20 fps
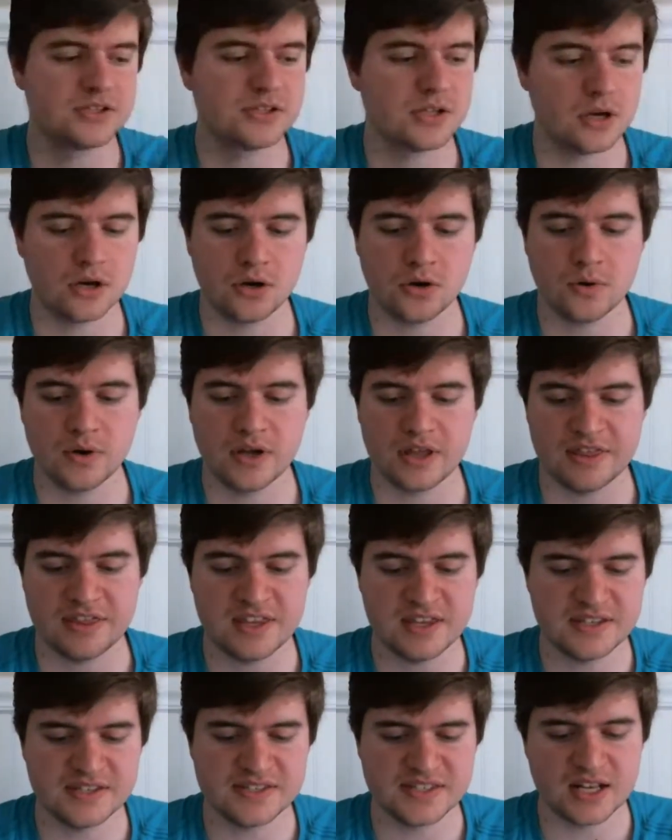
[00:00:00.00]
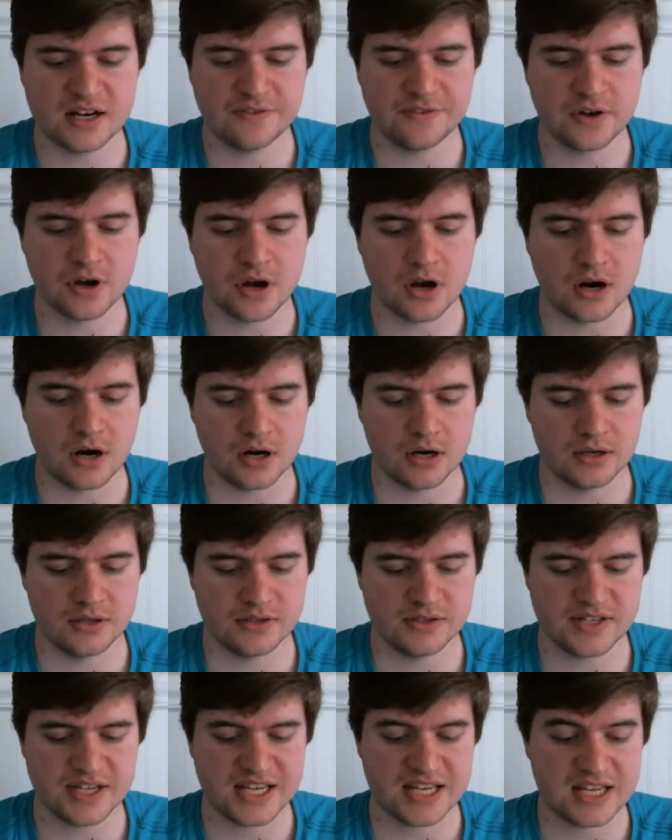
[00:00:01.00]
So this set of
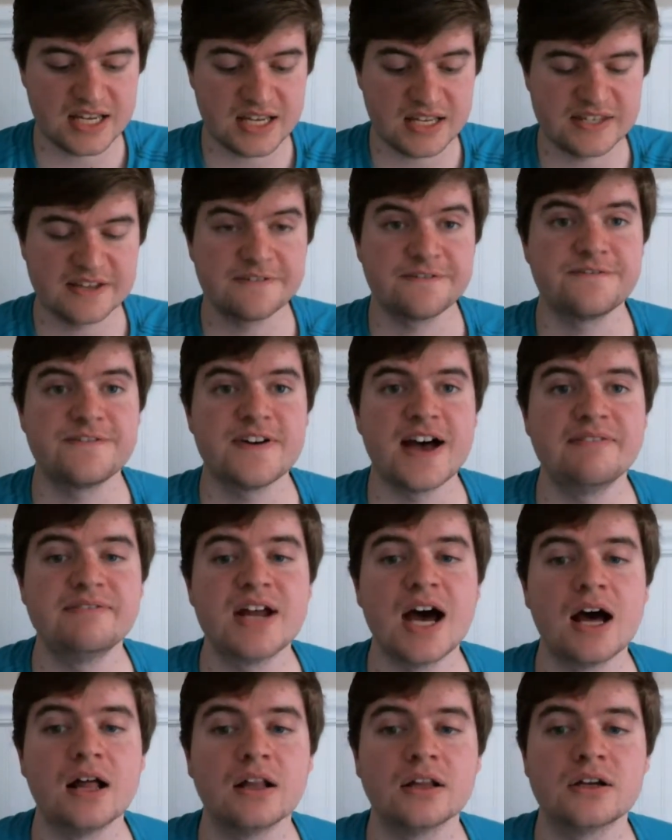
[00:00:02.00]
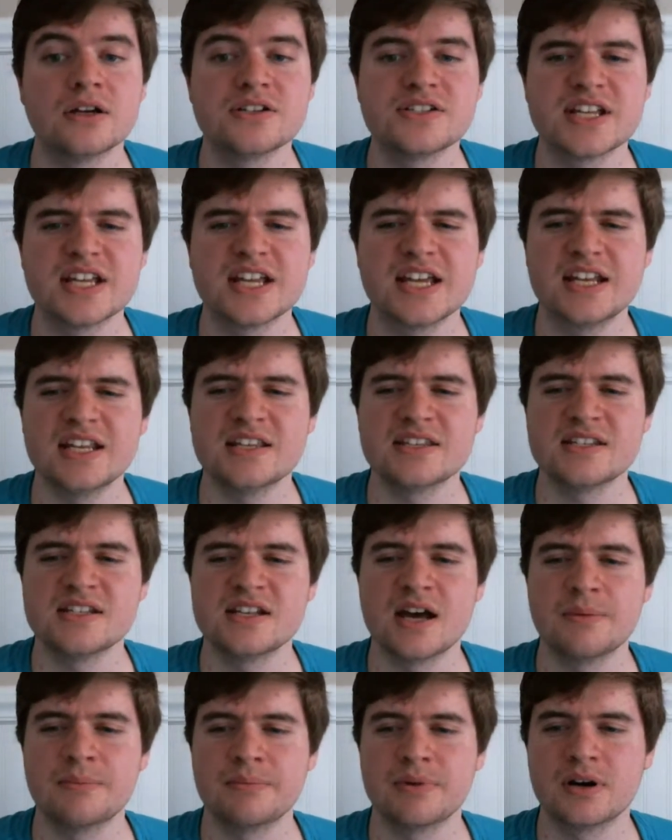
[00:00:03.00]
cards is $5. It is
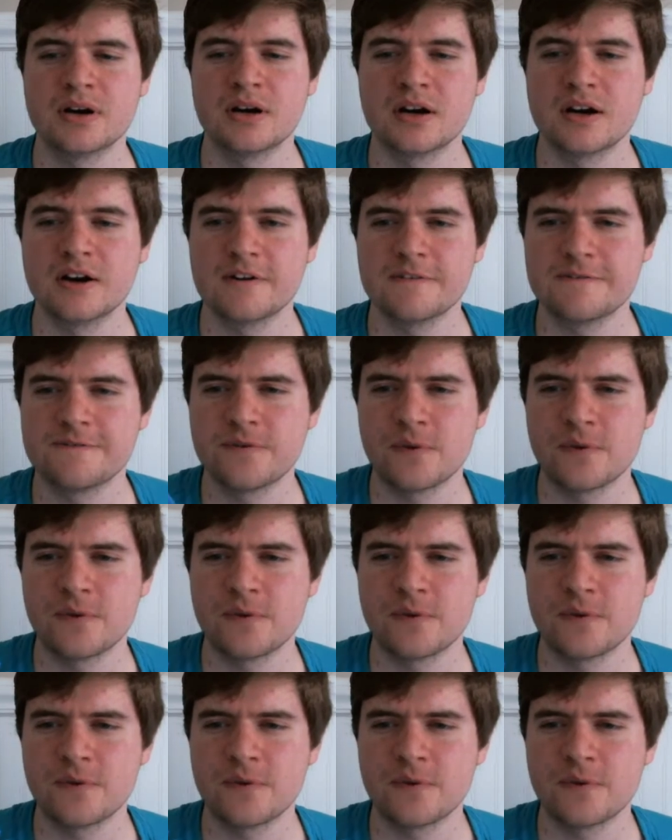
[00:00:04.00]
number